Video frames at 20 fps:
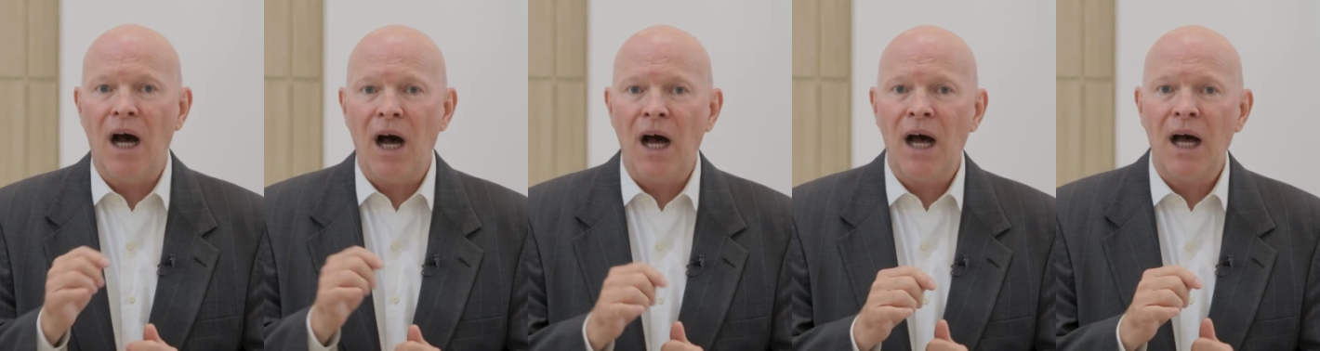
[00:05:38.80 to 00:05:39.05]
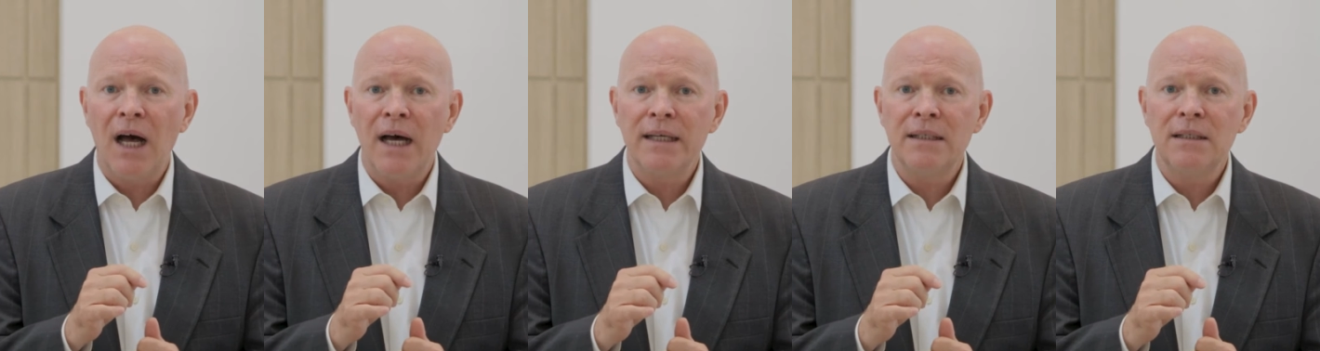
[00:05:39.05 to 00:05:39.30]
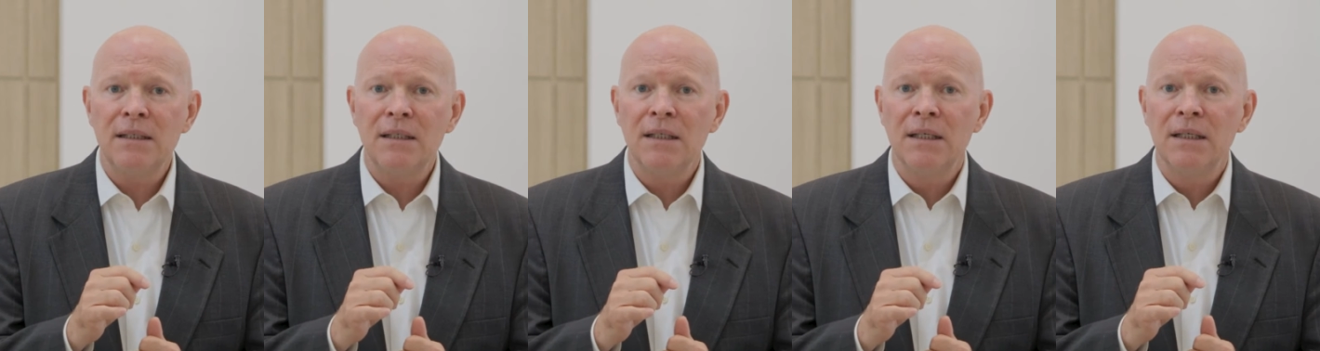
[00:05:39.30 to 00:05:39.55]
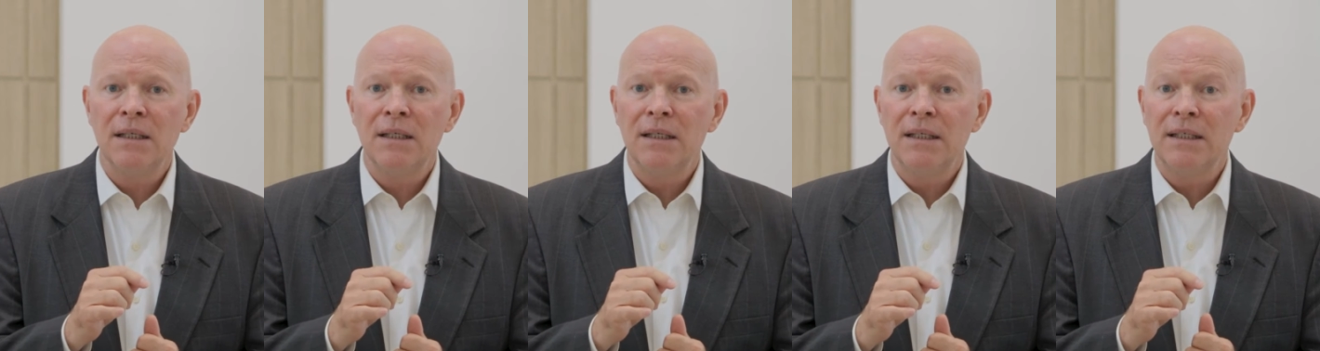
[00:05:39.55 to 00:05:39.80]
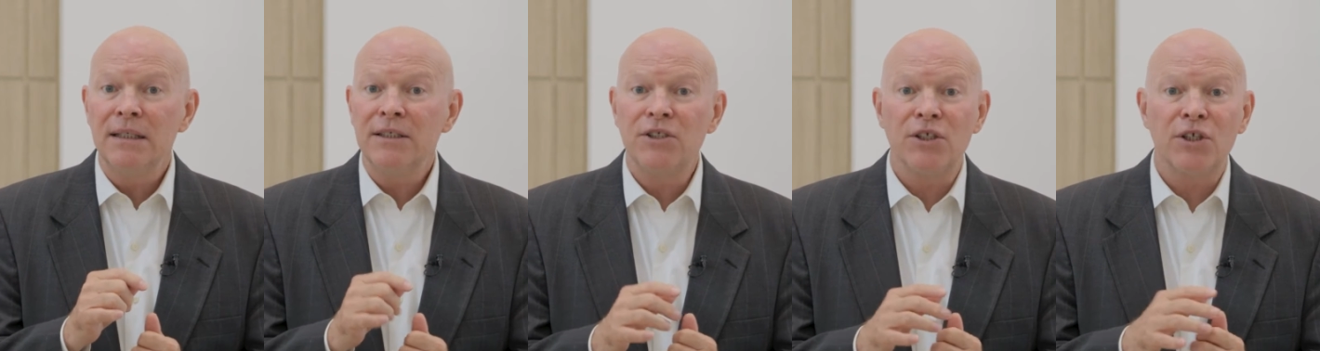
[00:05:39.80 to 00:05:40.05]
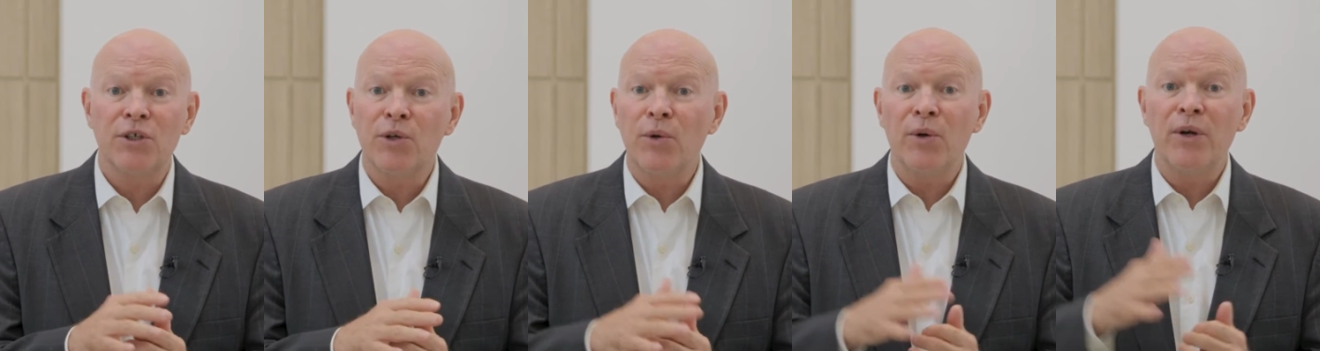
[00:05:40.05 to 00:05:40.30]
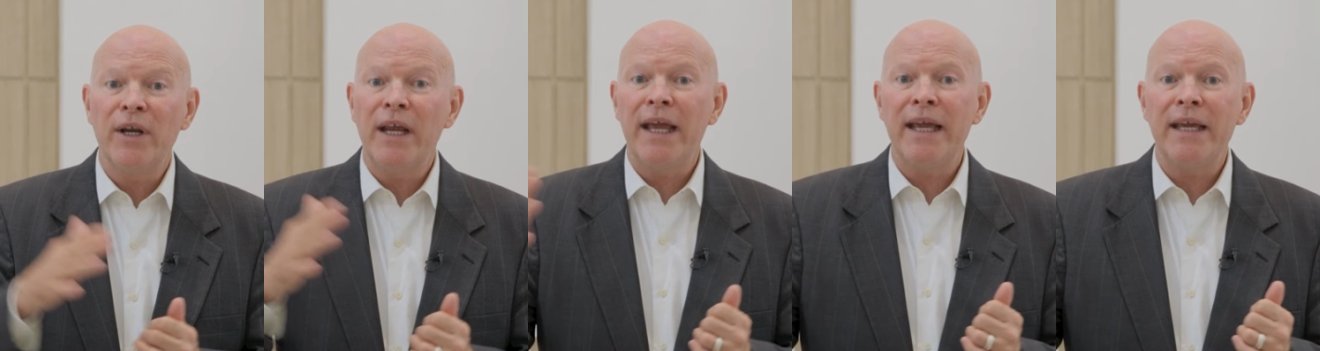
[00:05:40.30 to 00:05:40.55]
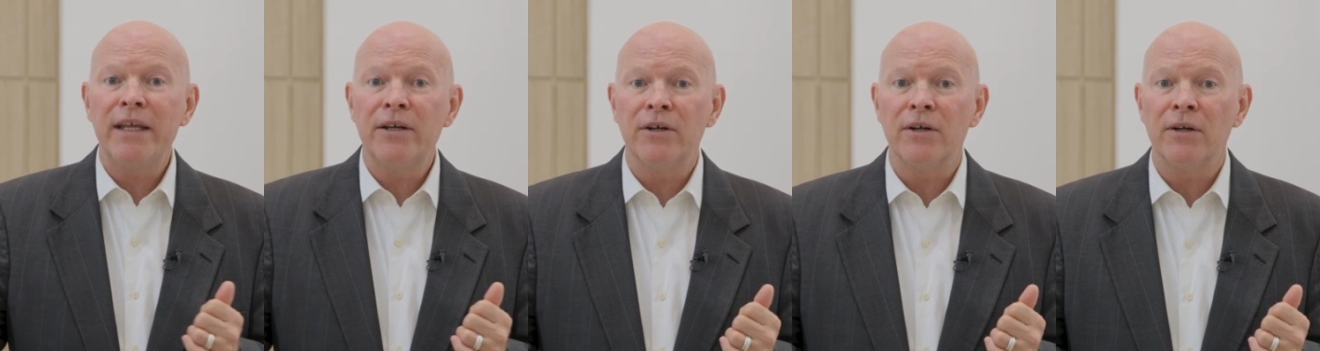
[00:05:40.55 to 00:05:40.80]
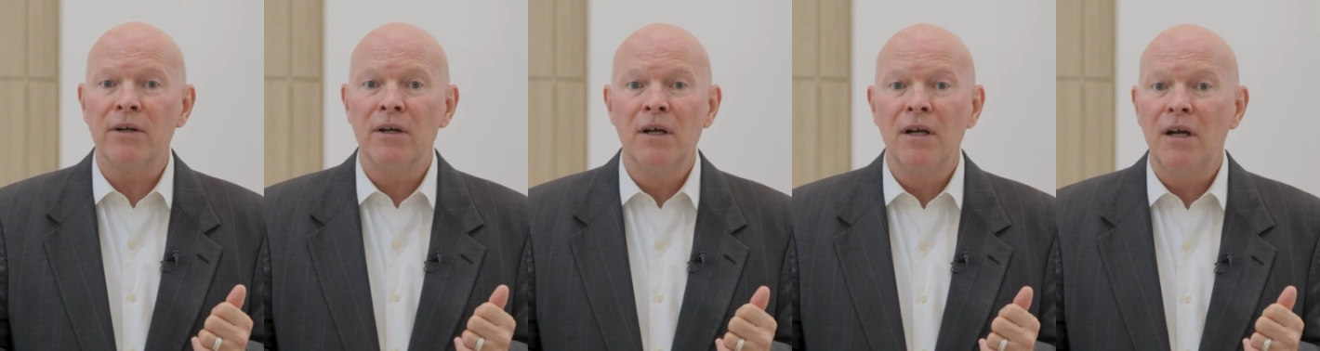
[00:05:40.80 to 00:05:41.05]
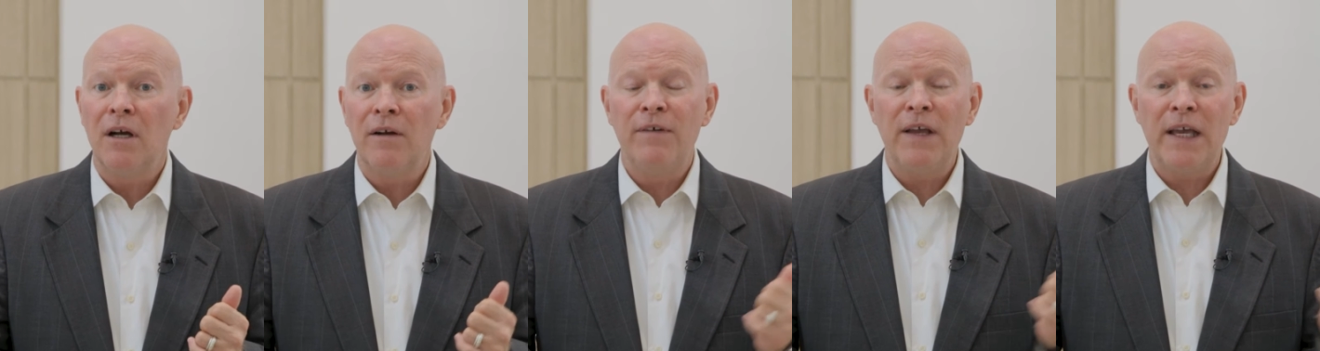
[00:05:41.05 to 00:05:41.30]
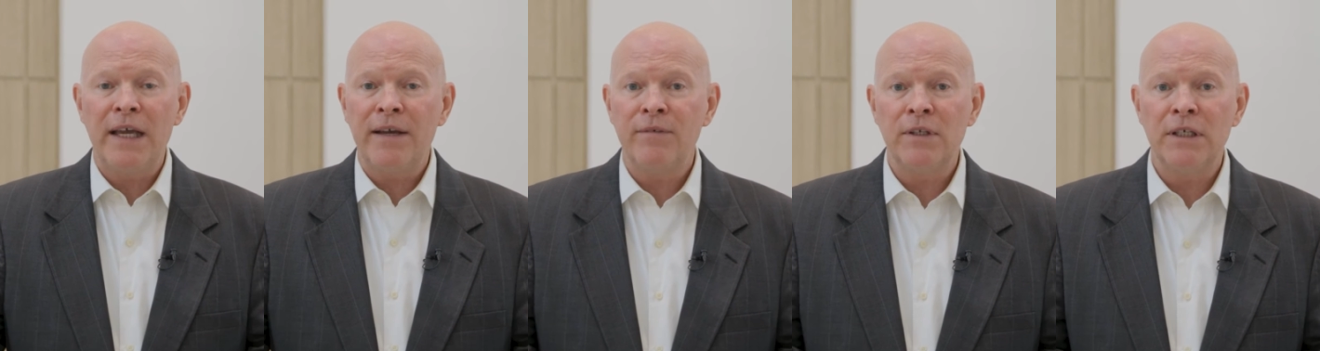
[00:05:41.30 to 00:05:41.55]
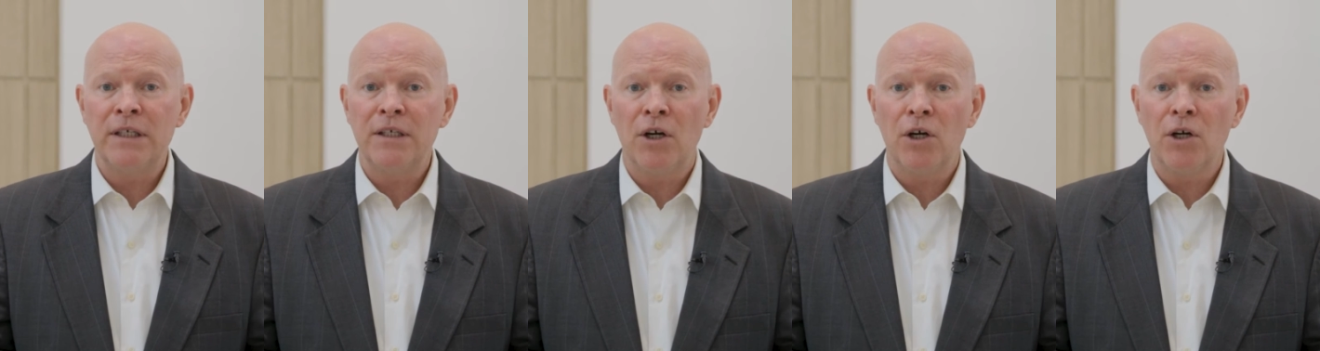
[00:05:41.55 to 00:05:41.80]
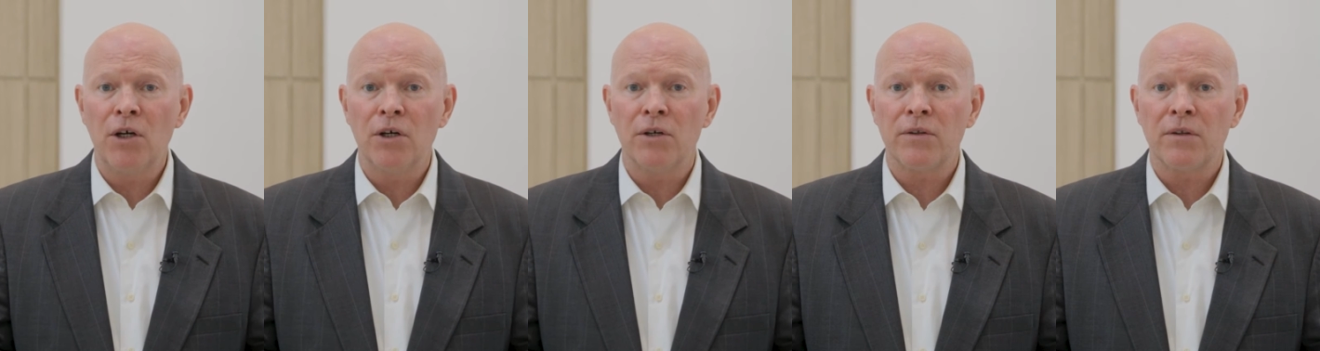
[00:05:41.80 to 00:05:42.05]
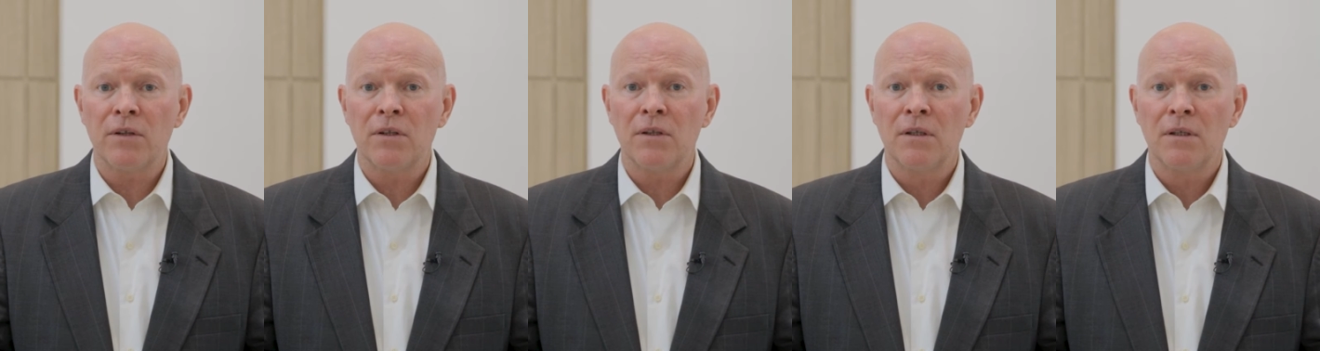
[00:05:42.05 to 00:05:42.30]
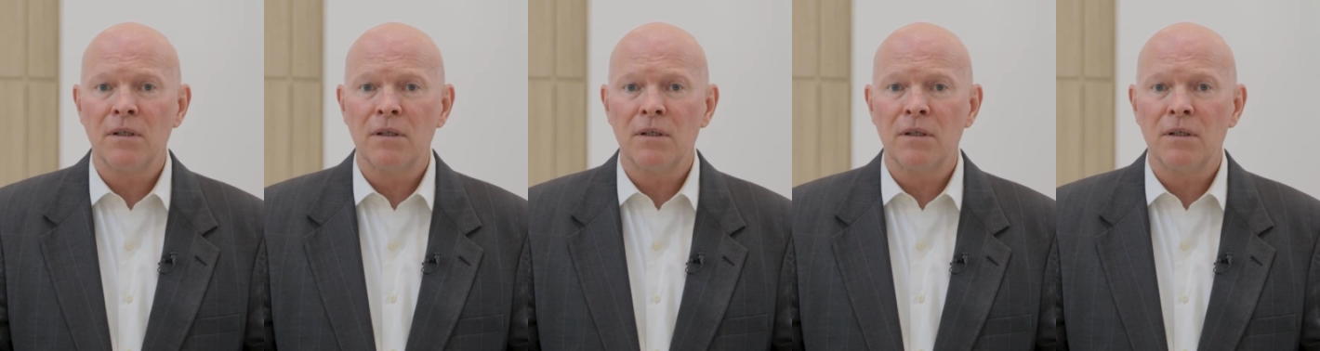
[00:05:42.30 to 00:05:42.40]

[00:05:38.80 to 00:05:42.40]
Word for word: God is the creator of heaven and earth.